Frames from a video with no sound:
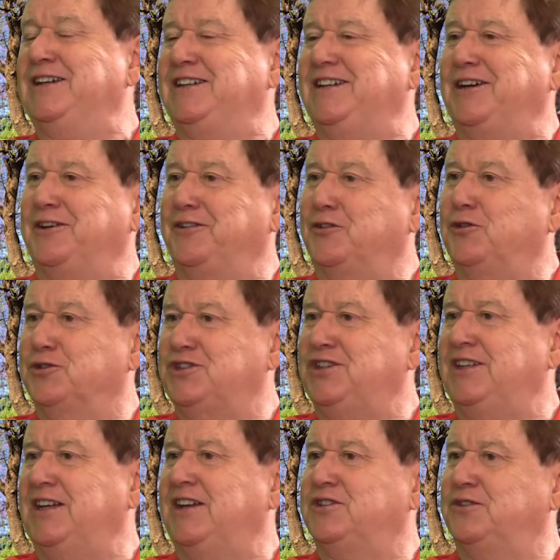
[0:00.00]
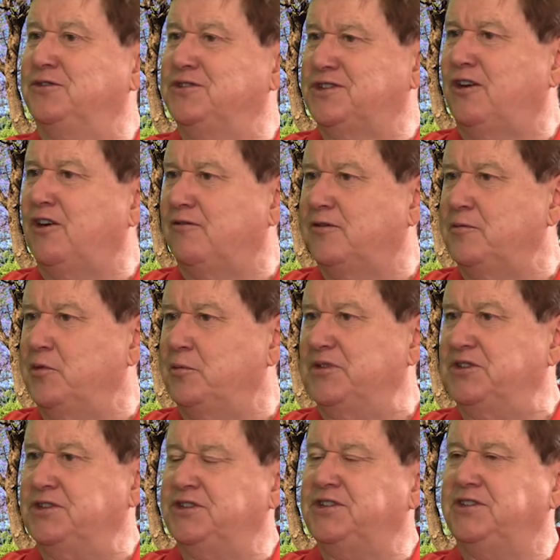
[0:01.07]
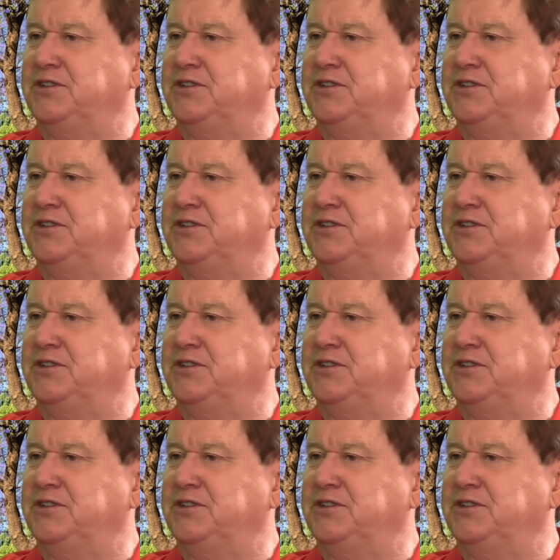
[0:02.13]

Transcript: of course she had to resign from her position.